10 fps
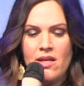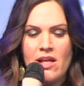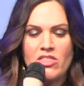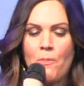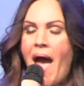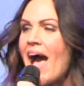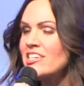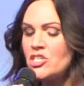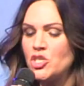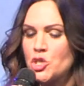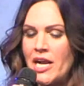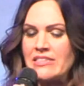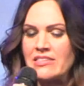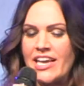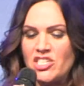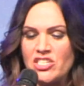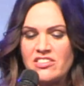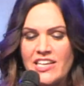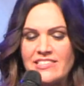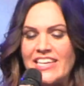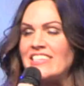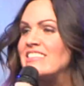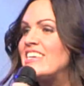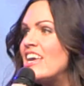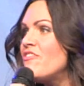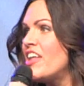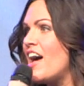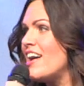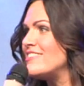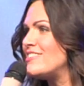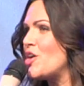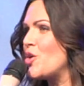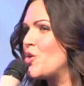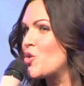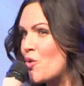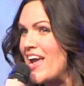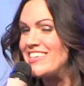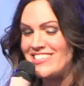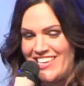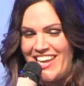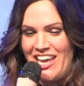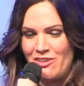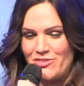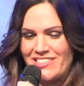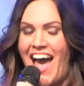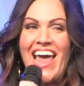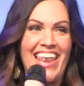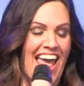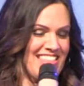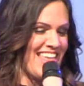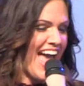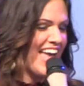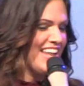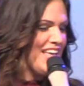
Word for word: The Passion Translation says, He's given us grace gifts. I like that.